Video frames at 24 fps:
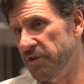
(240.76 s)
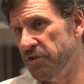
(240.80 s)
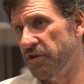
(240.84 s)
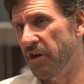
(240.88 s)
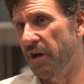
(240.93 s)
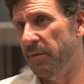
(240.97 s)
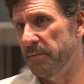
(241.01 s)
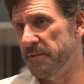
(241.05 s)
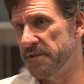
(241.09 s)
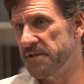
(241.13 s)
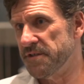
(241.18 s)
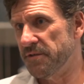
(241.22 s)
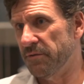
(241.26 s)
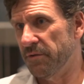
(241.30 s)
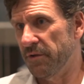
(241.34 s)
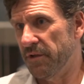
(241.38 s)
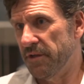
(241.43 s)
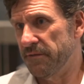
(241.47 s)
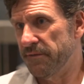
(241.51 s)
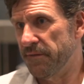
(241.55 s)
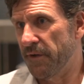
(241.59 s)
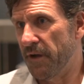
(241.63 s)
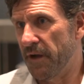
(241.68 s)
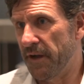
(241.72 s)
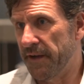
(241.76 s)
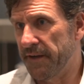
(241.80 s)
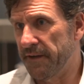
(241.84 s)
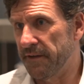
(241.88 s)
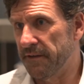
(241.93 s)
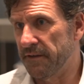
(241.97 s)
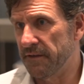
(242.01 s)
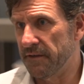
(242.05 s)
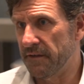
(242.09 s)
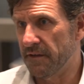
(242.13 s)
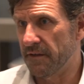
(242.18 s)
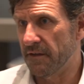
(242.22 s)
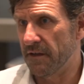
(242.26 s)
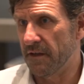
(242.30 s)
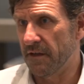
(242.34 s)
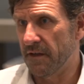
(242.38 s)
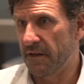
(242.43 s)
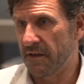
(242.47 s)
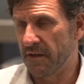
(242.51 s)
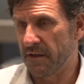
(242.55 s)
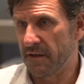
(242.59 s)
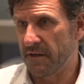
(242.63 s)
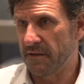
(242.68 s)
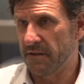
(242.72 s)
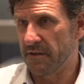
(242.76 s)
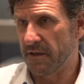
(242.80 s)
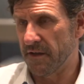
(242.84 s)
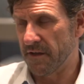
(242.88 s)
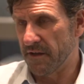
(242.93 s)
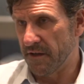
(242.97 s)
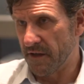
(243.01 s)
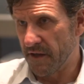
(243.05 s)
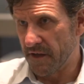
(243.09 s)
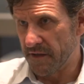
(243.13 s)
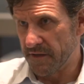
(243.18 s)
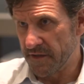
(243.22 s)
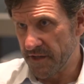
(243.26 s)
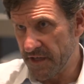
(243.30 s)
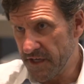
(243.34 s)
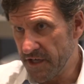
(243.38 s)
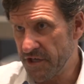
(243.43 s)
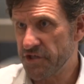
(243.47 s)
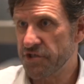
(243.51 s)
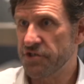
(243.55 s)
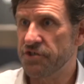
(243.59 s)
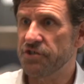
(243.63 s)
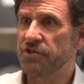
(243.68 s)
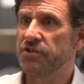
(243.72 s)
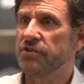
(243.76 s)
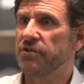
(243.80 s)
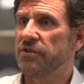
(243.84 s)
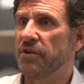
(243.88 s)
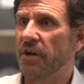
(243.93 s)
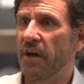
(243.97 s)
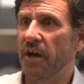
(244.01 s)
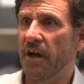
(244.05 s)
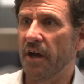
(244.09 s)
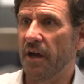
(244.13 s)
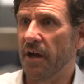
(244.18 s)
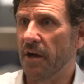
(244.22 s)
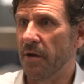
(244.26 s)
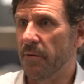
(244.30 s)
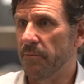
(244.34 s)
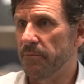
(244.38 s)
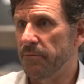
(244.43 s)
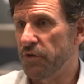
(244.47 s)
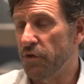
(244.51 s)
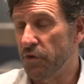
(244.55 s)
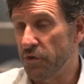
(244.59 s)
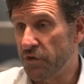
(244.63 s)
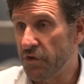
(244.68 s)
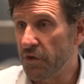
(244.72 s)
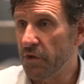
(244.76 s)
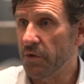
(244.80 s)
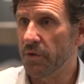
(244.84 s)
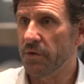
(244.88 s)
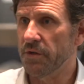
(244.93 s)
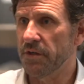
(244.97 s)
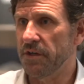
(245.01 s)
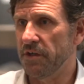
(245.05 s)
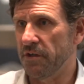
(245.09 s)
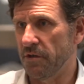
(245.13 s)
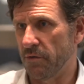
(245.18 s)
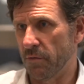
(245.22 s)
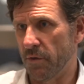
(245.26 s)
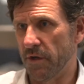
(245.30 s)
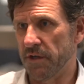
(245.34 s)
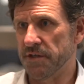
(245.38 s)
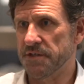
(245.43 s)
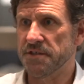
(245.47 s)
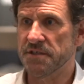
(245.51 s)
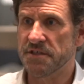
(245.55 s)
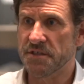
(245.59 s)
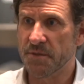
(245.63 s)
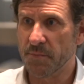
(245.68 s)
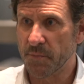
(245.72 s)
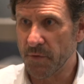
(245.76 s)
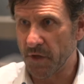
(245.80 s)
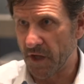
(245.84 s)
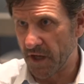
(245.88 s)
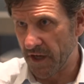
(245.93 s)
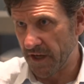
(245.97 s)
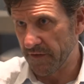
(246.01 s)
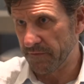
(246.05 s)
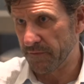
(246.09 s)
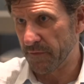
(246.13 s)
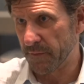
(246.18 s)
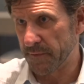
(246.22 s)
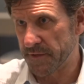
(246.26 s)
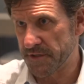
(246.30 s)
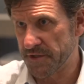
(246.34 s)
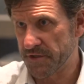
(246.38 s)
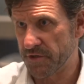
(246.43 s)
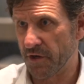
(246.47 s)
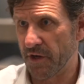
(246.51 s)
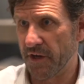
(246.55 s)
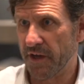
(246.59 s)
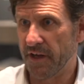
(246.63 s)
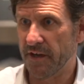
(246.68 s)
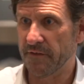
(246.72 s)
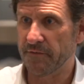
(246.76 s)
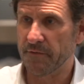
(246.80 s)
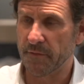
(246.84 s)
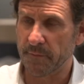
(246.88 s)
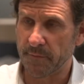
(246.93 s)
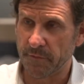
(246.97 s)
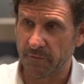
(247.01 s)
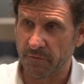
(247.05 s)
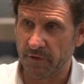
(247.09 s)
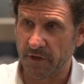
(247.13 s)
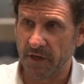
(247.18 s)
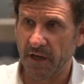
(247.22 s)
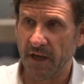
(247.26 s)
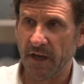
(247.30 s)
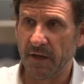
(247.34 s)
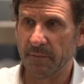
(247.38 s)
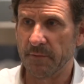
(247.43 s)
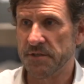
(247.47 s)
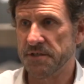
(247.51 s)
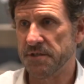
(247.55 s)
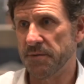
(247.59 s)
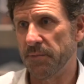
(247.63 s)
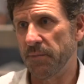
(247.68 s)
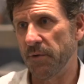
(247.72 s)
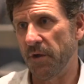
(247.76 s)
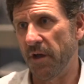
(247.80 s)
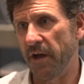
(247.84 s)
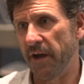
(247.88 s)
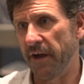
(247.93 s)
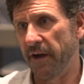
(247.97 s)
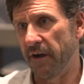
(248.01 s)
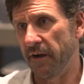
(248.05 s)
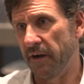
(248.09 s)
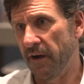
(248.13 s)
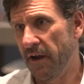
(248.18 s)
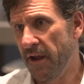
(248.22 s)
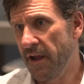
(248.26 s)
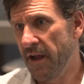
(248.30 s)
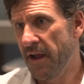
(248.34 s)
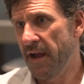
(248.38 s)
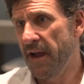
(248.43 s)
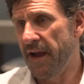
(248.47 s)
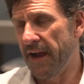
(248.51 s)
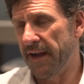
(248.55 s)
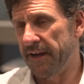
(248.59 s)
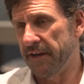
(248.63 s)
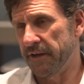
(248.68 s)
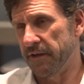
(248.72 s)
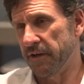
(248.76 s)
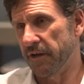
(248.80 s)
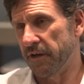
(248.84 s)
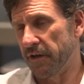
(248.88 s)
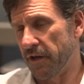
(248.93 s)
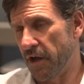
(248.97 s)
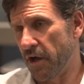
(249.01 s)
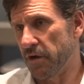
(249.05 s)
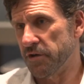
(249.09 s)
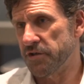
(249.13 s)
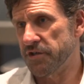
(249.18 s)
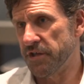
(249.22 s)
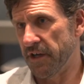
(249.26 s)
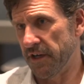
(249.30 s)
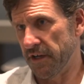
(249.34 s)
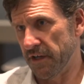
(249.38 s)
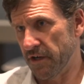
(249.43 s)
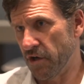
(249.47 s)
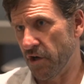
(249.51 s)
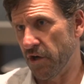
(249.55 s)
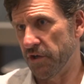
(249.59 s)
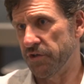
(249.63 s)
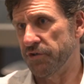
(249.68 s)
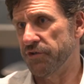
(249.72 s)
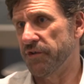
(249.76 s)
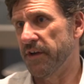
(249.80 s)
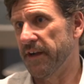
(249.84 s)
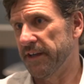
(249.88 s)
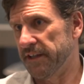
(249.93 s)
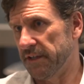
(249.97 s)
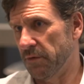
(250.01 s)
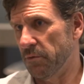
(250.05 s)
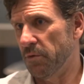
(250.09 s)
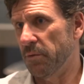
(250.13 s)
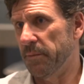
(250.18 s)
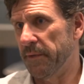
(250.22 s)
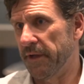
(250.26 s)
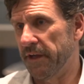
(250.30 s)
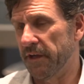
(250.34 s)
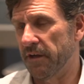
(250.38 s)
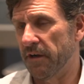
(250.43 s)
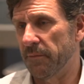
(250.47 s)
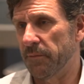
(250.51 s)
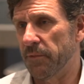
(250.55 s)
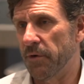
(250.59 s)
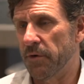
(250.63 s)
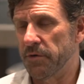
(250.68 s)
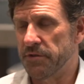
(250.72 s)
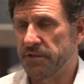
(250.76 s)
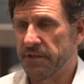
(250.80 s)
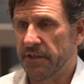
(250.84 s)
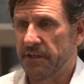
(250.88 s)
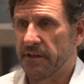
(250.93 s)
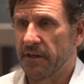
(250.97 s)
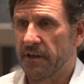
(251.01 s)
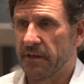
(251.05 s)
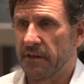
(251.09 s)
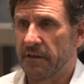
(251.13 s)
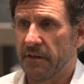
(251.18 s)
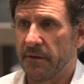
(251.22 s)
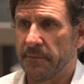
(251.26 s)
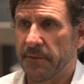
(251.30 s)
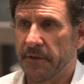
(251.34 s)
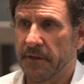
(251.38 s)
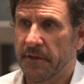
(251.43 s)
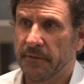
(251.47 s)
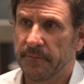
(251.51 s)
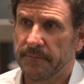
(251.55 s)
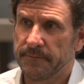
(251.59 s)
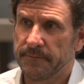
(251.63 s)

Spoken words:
job is to really find a niche utility who wants to supply from Australia, from a reliable supplier, and then negotiate a contract that will make our project economic.